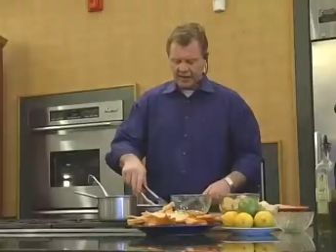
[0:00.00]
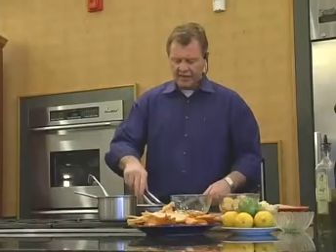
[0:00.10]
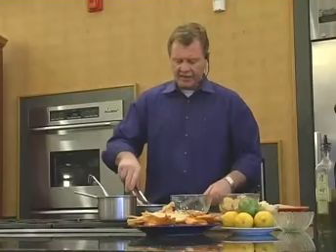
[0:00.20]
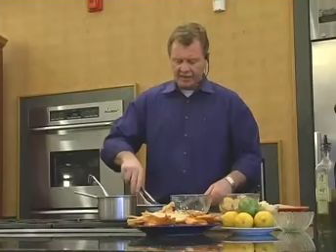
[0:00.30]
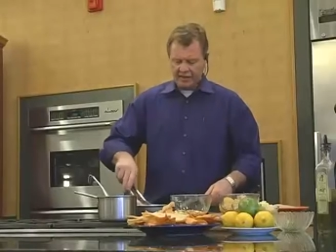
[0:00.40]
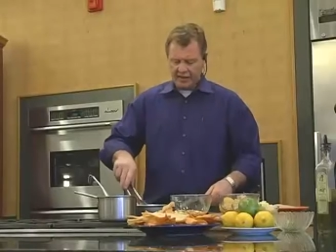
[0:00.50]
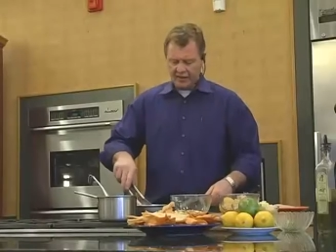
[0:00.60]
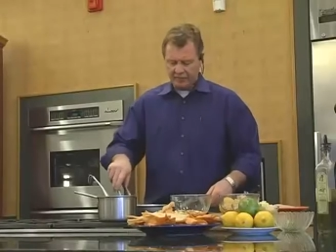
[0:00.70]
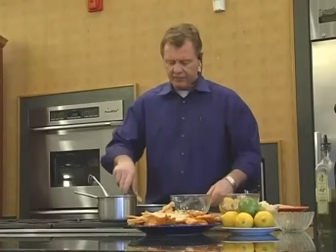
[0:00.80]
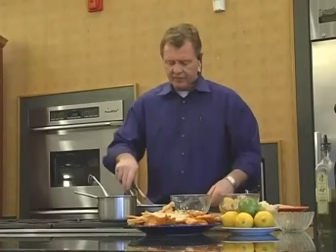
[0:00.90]
and get
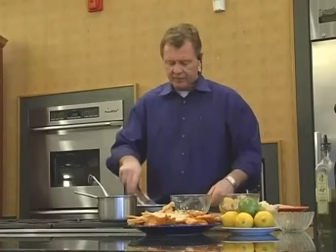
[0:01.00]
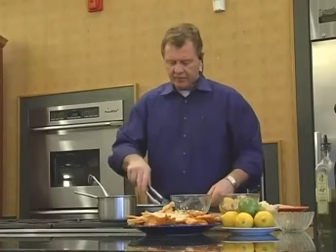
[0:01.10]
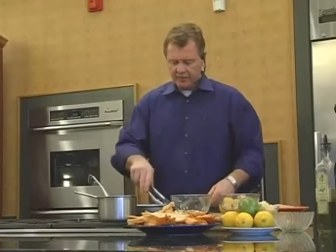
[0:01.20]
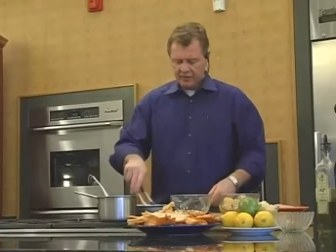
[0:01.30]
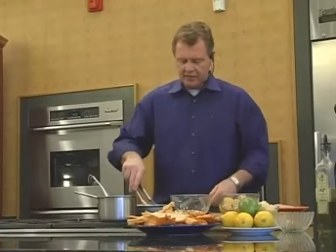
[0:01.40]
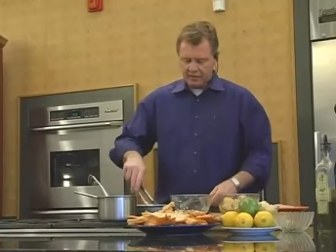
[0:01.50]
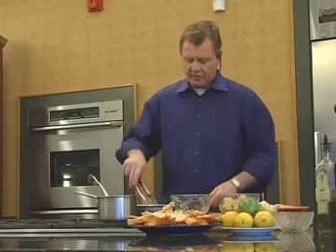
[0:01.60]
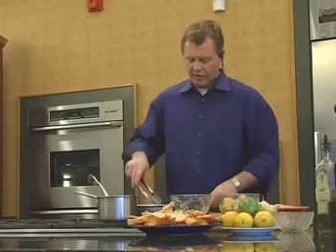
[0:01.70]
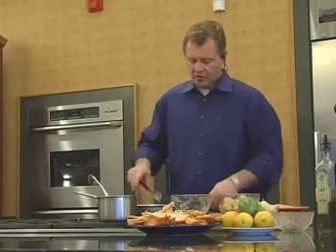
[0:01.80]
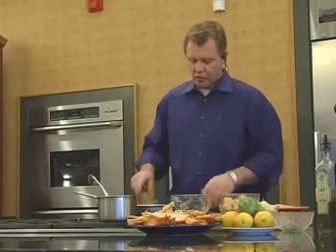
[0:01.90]

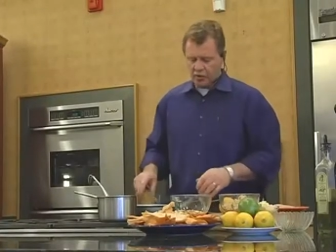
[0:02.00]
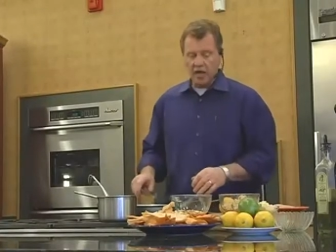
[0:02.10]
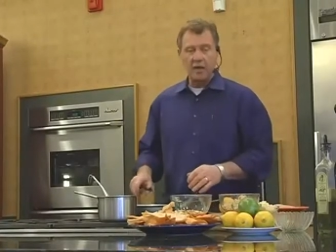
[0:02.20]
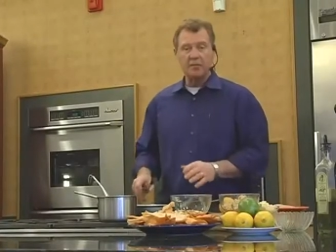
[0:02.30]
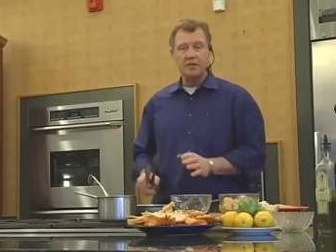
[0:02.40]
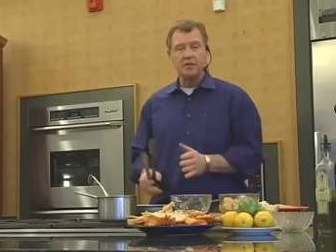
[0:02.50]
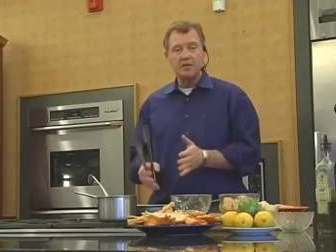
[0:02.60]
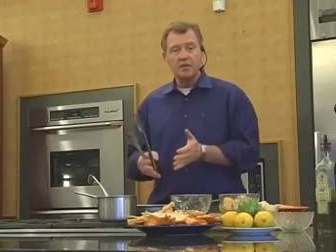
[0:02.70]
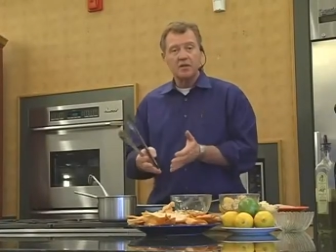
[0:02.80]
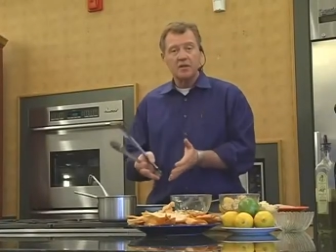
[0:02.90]
those
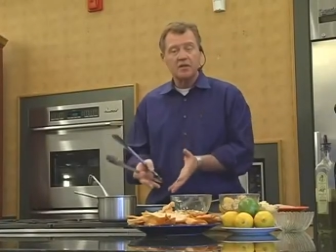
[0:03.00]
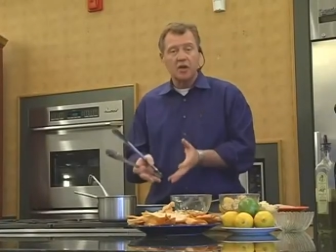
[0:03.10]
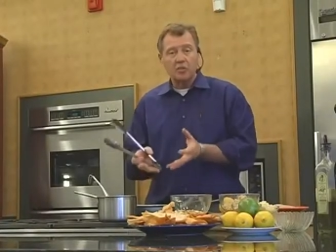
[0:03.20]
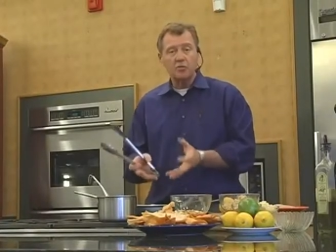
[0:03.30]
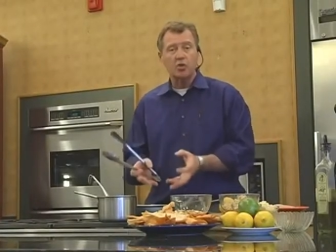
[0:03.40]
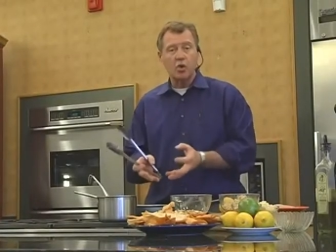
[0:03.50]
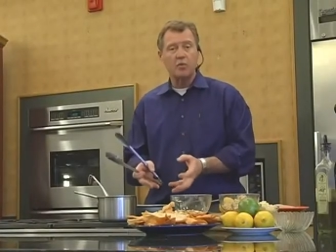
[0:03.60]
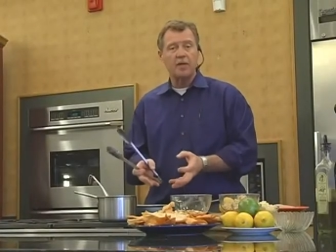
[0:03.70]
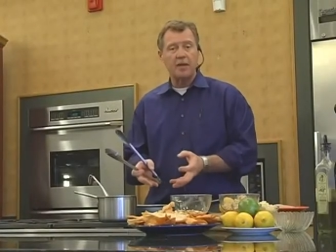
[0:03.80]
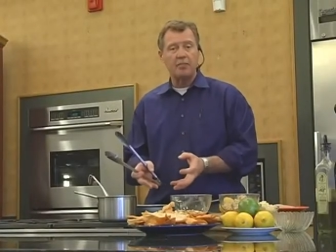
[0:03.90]
almonds to
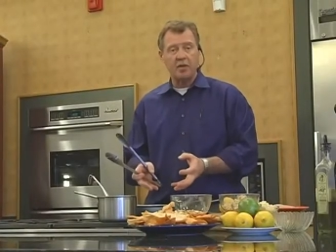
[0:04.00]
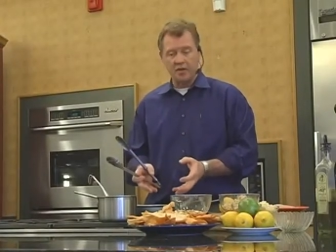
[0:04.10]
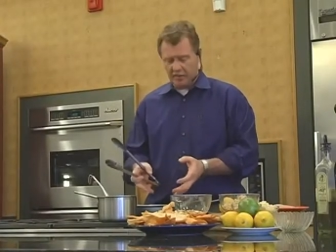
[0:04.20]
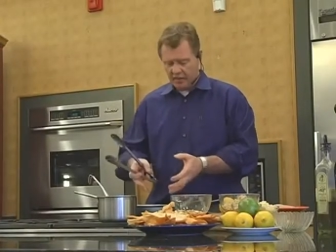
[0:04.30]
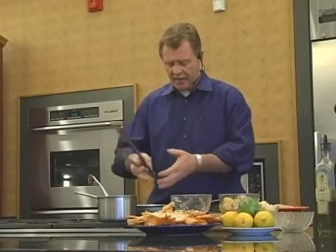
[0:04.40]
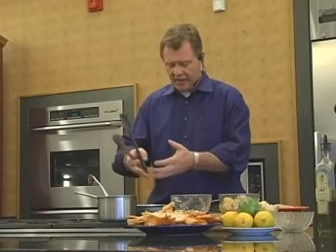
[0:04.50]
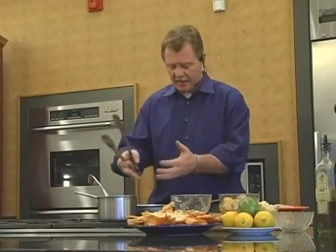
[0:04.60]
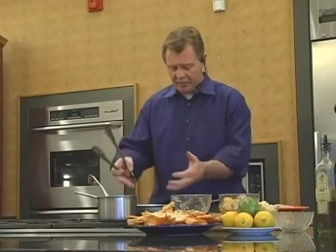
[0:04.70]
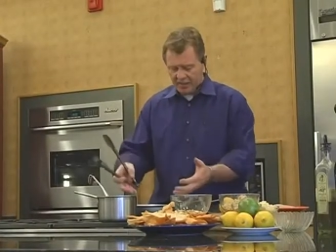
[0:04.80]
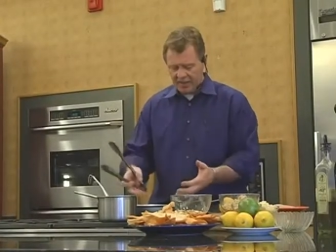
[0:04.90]
absorb that butter and
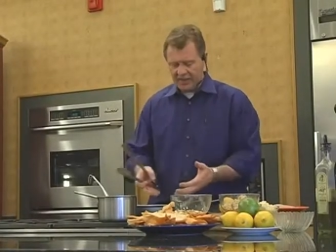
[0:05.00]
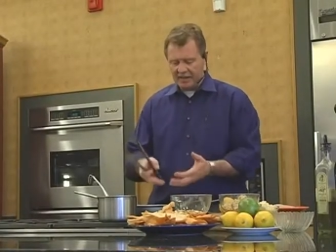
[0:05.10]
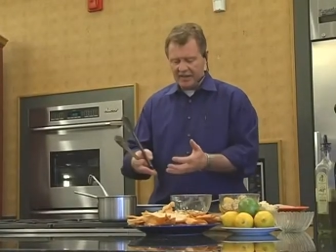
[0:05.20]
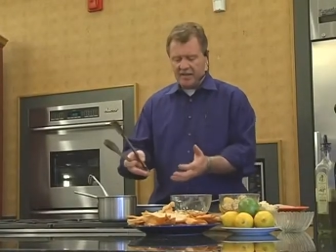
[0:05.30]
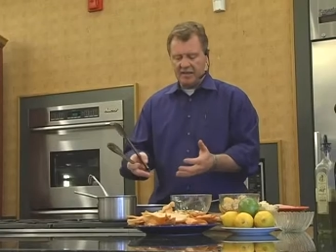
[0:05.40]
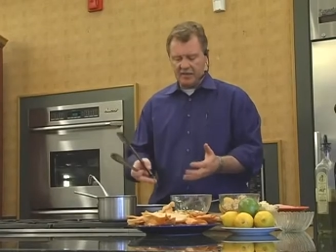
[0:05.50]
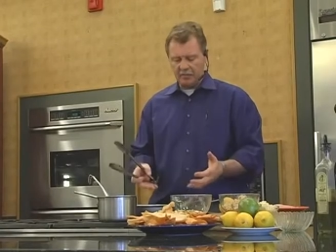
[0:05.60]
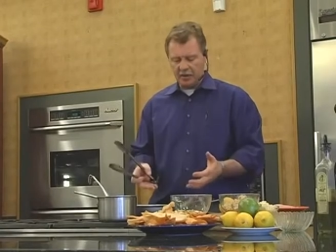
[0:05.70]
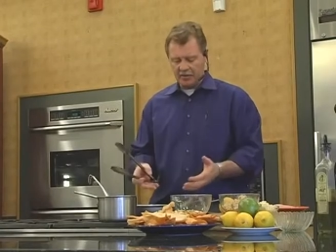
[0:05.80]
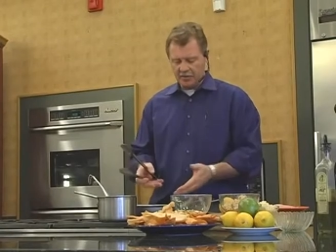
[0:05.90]
to begin the heating
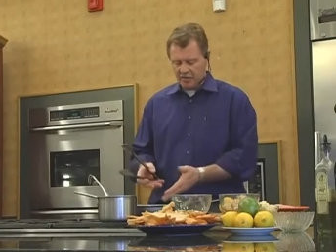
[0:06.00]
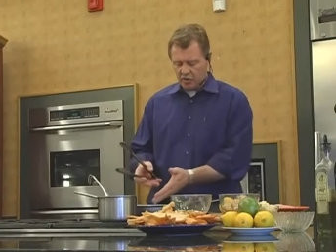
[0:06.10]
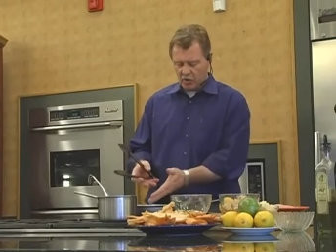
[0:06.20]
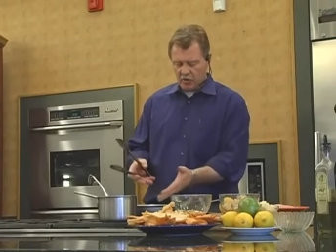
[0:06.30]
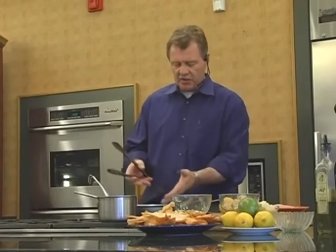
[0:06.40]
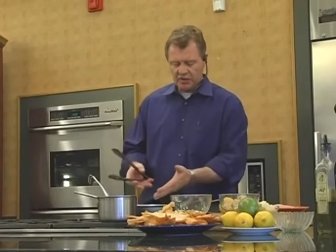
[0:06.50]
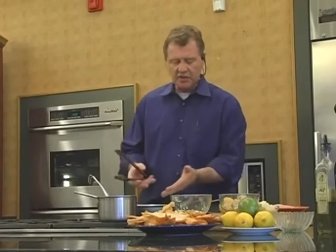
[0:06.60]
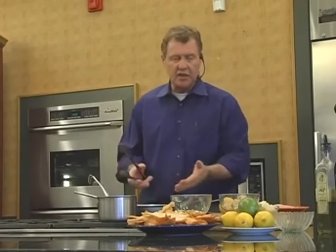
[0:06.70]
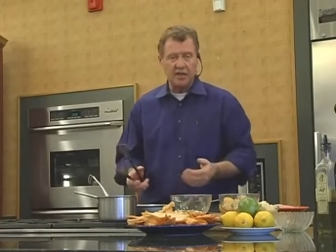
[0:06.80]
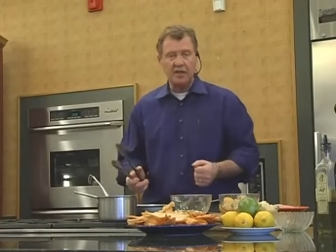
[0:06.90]
process. And you can
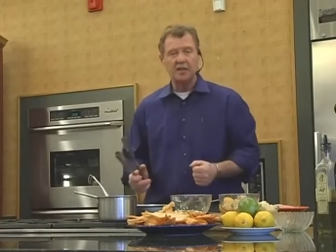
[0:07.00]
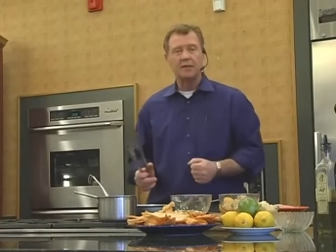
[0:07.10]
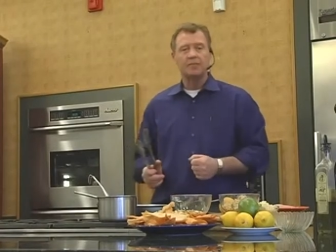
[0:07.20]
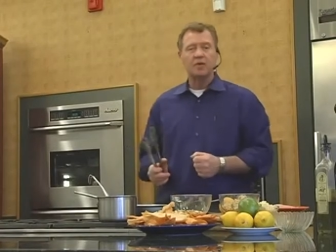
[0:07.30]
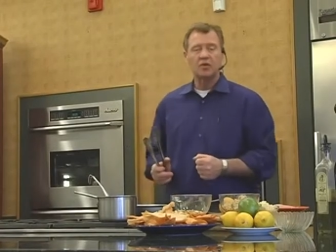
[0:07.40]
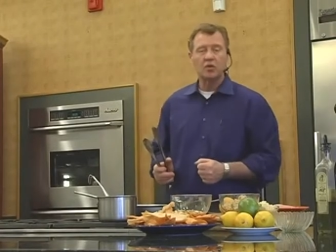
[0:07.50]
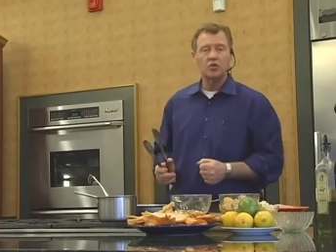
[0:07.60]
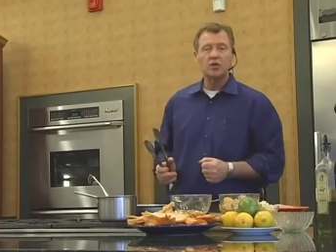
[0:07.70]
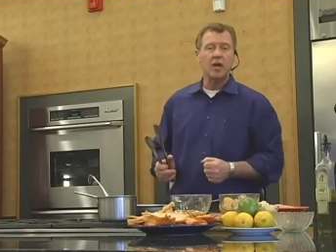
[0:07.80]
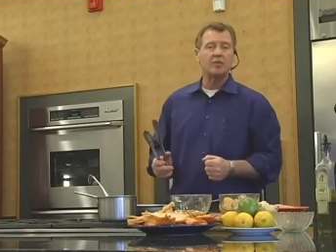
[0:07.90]
see that
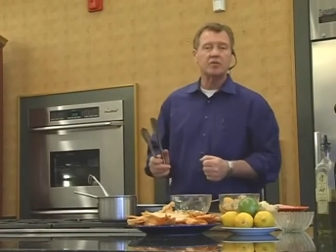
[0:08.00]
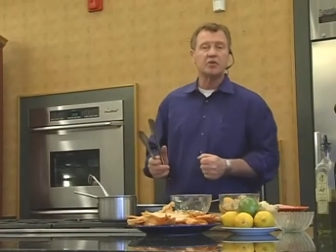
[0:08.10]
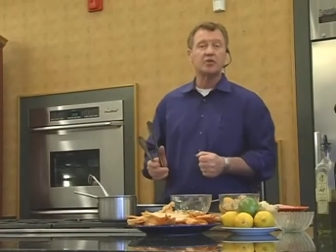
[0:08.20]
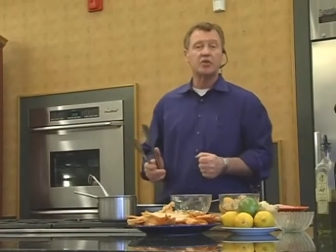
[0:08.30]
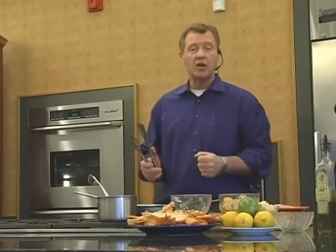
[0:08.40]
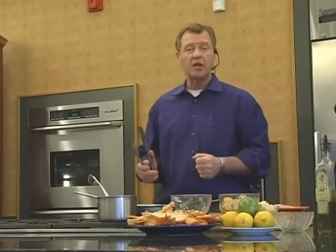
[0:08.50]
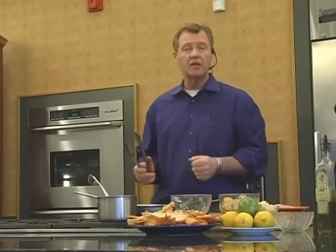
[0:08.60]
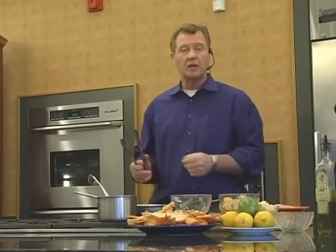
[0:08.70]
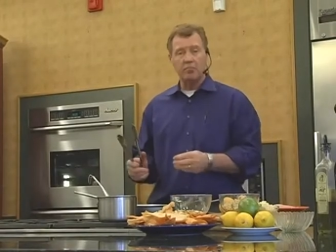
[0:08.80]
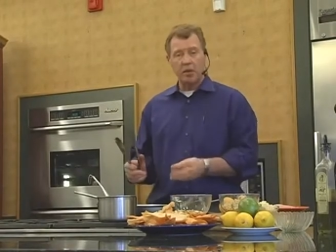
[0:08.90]
those almonds are
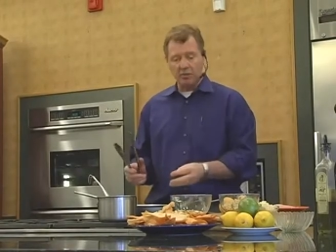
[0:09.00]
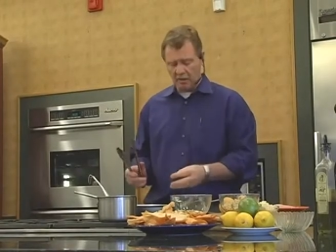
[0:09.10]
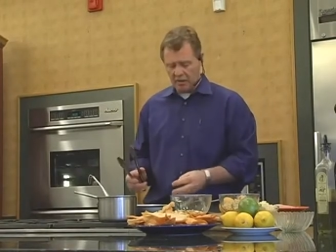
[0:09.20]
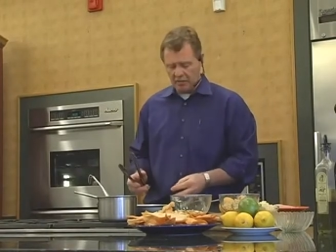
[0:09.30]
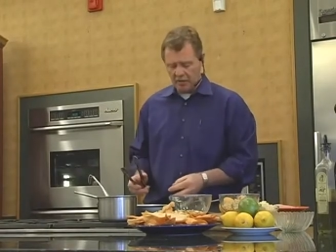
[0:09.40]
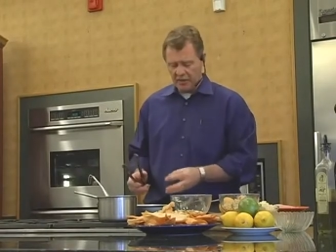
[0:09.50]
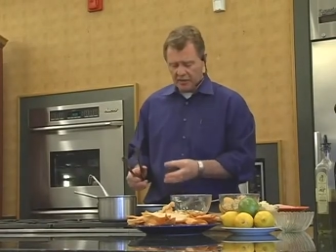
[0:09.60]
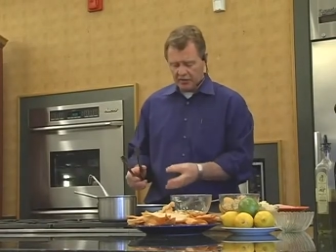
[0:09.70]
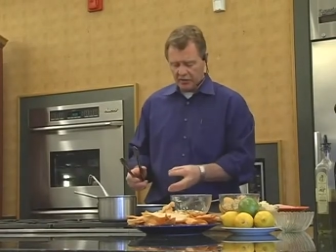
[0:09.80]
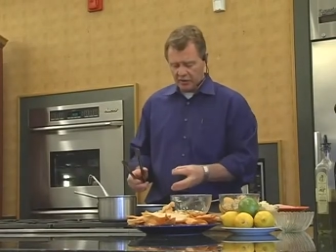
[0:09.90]
starting to bubble up
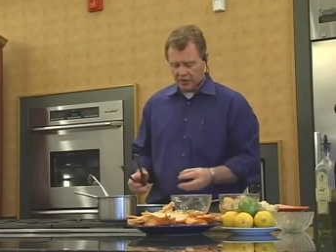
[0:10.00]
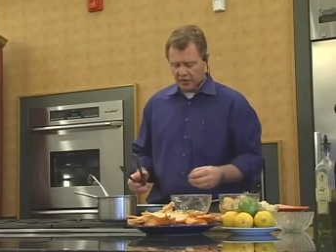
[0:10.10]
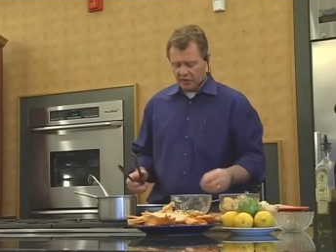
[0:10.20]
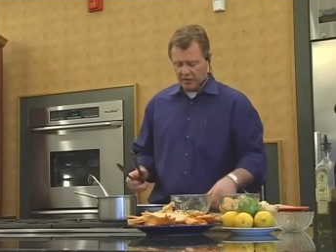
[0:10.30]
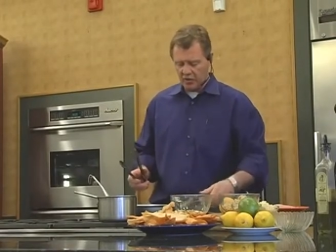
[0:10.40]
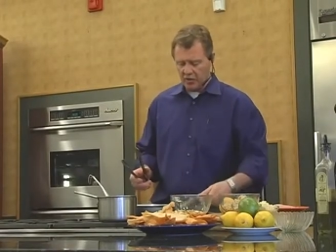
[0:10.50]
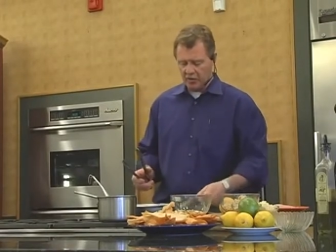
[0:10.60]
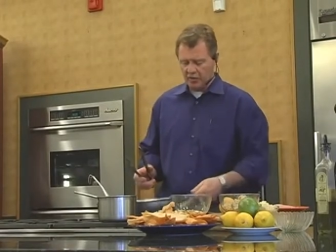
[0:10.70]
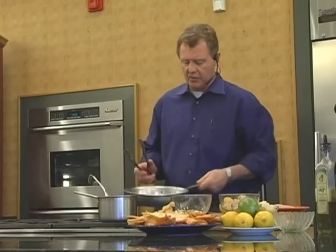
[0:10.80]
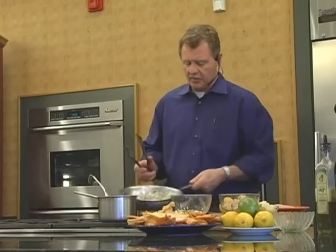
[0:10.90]
and they're starting to cook.